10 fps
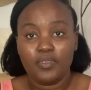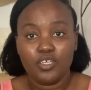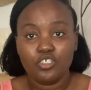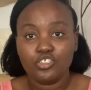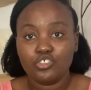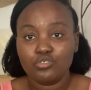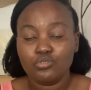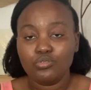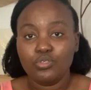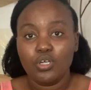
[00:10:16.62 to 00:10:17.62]

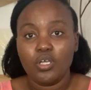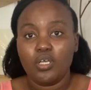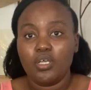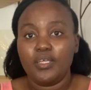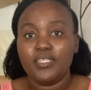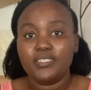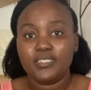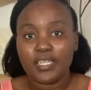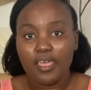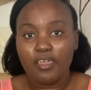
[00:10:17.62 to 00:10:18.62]
issue is
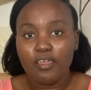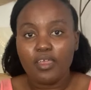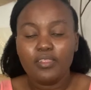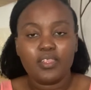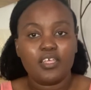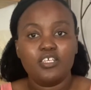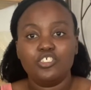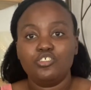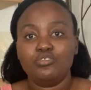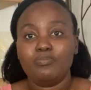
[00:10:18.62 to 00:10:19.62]
there. The
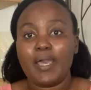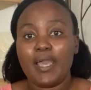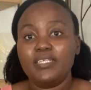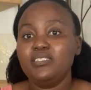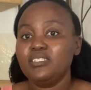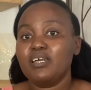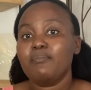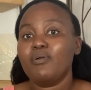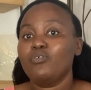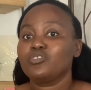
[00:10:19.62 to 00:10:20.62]
issue, my ID
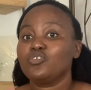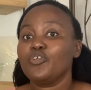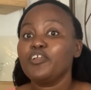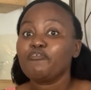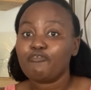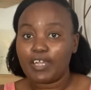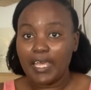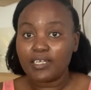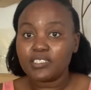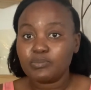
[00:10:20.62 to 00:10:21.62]
number was already
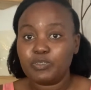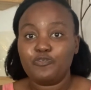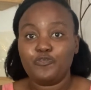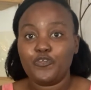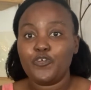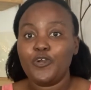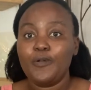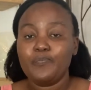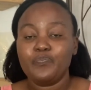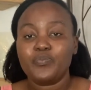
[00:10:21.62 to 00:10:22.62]
flagged before
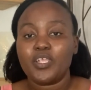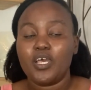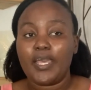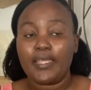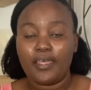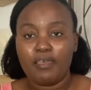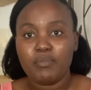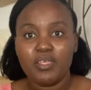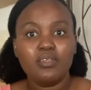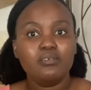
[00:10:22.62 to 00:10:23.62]
I came
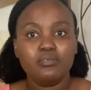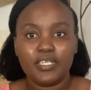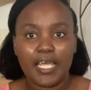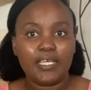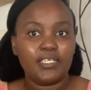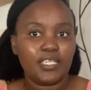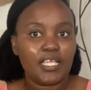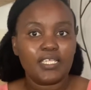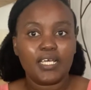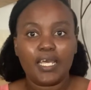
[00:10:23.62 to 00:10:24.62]
in, like the
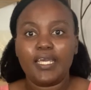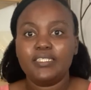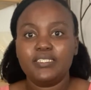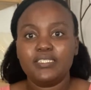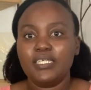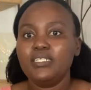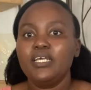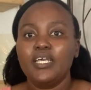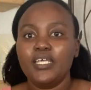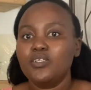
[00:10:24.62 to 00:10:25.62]
other guy had said,
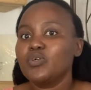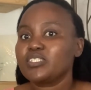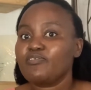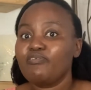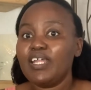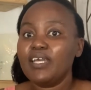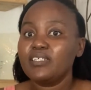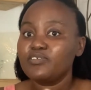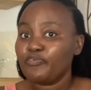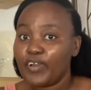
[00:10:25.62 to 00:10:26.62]
it was
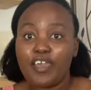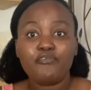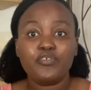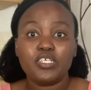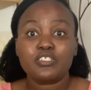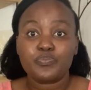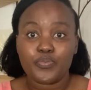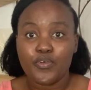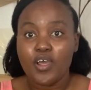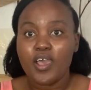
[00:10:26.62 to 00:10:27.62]
flagged 5 years
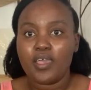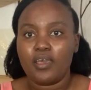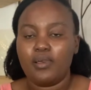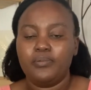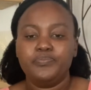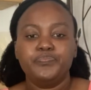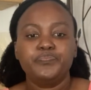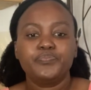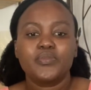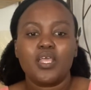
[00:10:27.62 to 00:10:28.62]
prior.
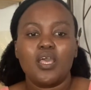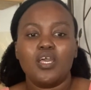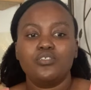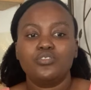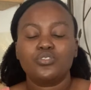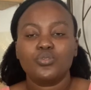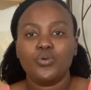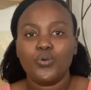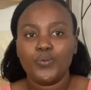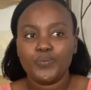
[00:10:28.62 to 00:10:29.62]
And
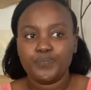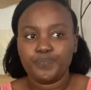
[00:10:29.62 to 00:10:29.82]
so